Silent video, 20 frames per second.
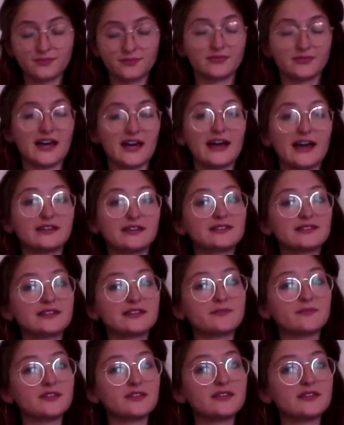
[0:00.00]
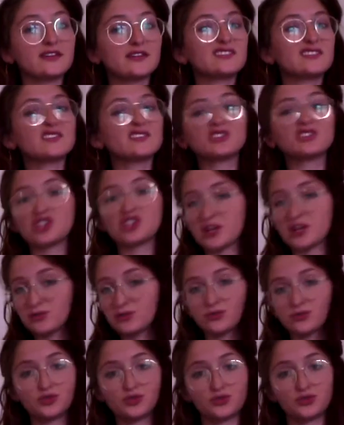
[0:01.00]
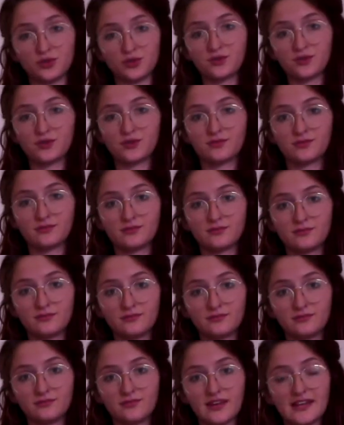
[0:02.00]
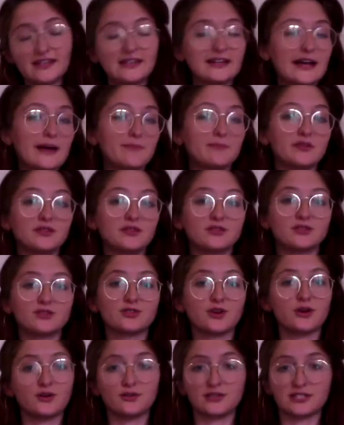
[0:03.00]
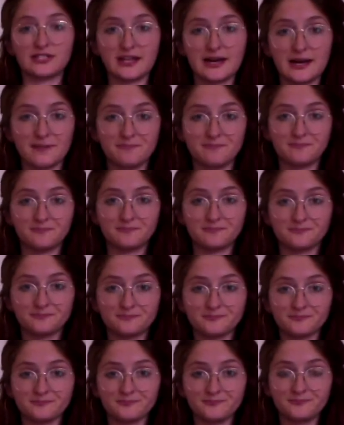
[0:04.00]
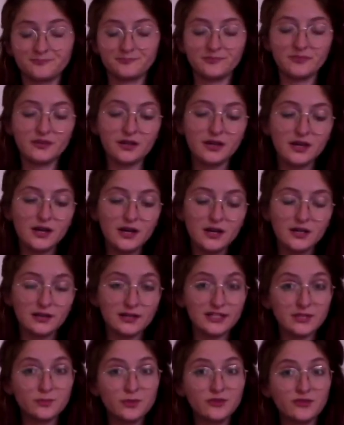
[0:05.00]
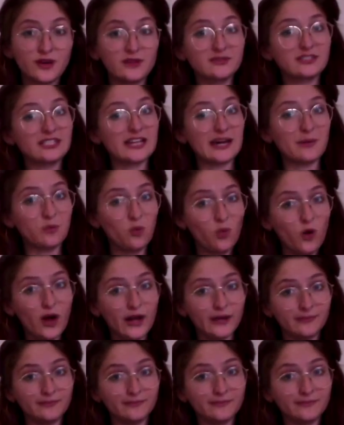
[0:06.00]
That is something that is a general truth, and it happens all the time. Let's move on to type 1.